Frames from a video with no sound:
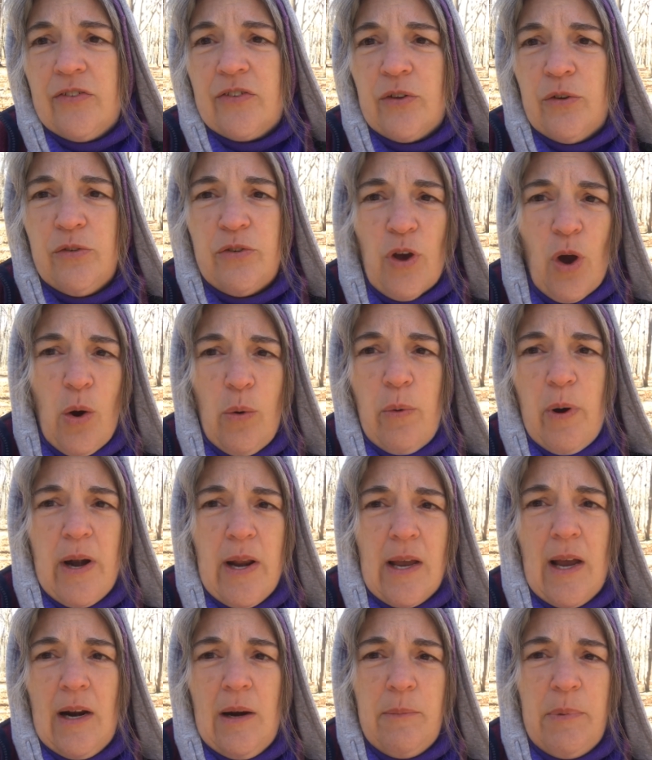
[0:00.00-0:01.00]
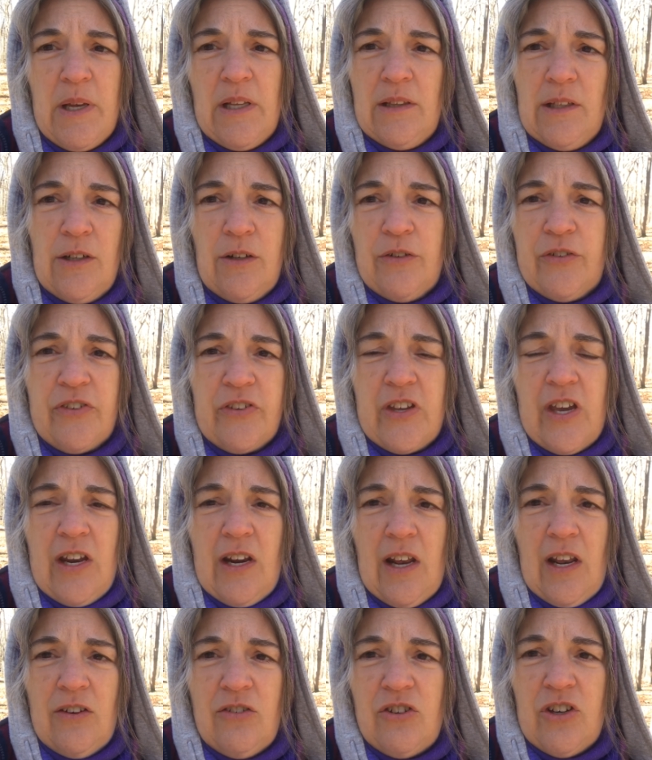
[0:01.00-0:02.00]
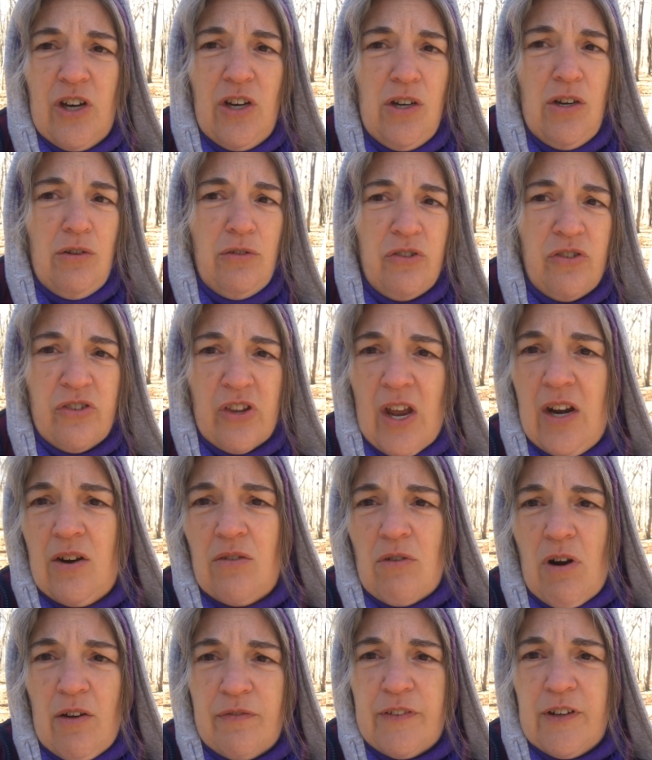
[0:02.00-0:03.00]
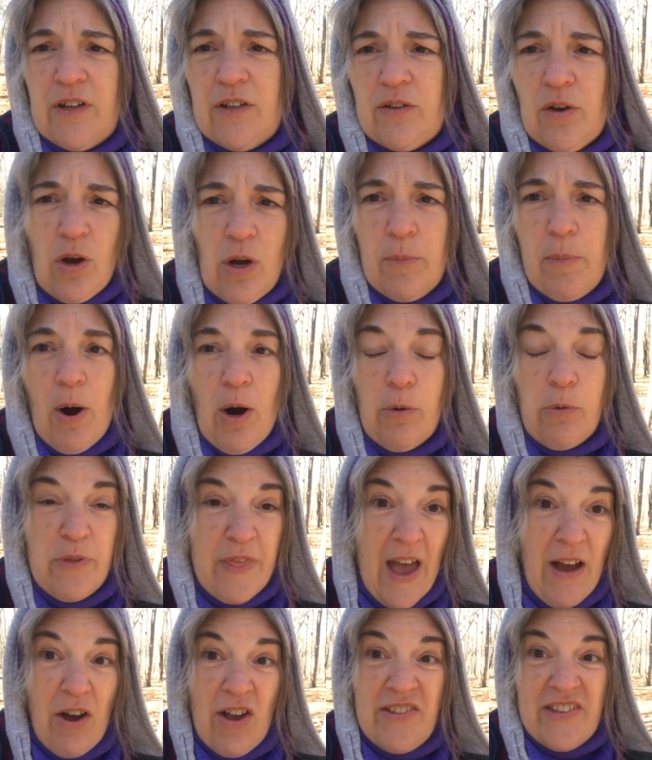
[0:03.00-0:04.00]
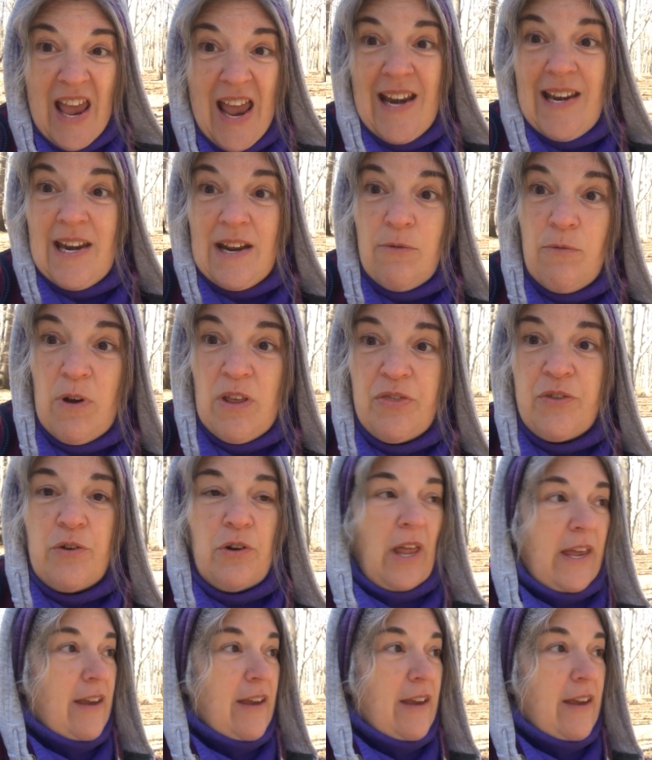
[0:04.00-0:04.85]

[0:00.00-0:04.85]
so is already going to be a little skittish, and you send her off to the dog park without attending with her.